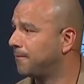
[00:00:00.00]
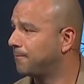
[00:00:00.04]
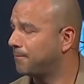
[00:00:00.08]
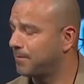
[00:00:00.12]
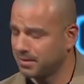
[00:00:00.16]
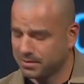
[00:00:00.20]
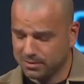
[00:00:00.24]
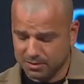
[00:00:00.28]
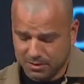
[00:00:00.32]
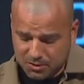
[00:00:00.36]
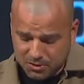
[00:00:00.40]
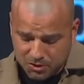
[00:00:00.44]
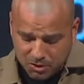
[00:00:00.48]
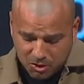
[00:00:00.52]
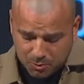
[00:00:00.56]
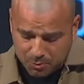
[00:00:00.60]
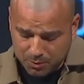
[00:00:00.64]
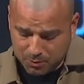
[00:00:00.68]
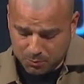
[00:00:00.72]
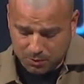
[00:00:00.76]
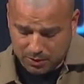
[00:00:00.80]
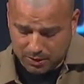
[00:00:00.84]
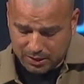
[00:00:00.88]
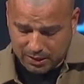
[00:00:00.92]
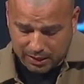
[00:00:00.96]
doesn't
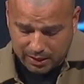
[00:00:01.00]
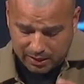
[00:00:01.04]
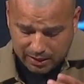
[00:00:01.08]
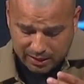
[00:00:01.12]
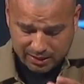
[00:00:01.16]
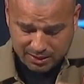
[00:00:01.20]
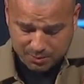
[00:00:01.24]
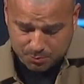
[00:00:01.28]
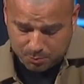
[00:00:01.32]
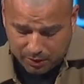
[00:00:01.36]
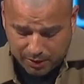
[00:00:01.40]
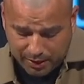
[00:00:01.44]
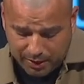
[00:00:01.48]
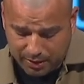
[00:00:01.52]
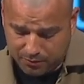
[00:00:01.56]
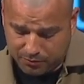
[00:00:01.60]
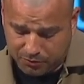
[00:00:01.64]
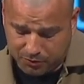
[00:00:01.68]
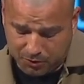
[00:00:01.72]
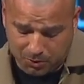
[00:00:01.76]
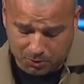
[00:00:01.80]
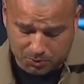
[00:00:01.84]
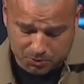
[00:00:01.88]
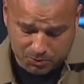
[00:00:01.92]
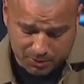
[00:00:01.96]
determine what God has planned
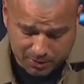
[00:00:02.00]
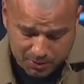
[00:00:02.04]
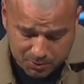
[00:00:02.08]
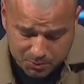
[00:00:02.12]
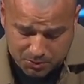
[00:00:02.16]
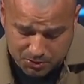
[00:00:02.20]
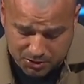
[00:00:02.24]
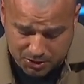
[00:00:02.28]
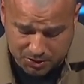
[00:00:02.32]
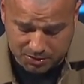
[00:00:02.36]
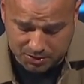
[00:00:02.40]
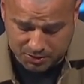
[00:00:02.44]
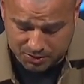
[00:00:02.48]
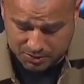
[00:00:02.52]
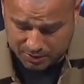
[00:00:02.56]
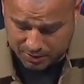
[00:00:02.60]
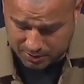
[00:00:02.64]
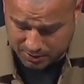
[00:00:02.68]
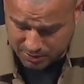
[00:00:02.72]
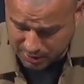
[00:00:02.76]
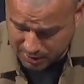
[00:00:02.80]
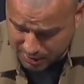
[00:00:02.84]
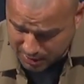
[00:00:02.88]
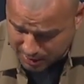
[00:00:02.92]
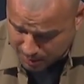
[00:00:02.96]
for you. So here's what Jesus
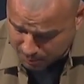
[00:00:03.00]
says.